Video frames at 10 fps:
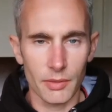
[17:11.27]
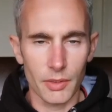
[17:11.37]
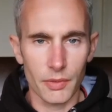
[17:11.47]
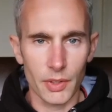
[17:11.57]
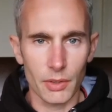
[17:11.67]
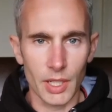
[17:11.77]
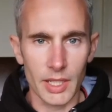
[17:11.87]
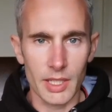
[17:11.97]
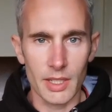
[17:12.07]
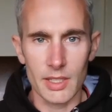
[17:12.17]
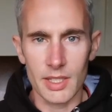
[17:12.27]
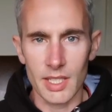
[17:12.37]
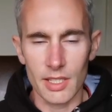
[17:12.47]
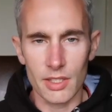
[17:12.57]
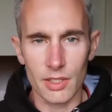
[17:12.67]
If you feel like it's
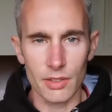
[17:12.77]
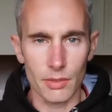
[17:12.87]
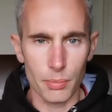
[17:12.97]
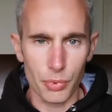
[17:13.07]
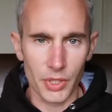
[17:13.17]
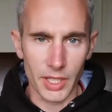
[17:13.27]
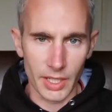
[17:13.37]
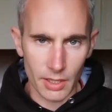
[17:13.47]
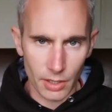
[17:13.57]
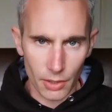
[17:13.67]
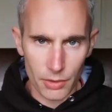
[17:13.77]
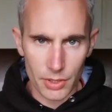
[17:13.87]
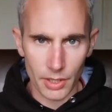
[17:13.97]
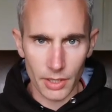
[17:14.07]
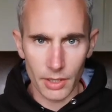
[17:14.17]
distant, bring it
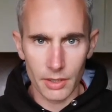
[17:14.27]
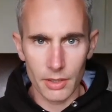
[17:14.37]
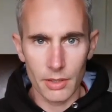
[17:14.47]
closer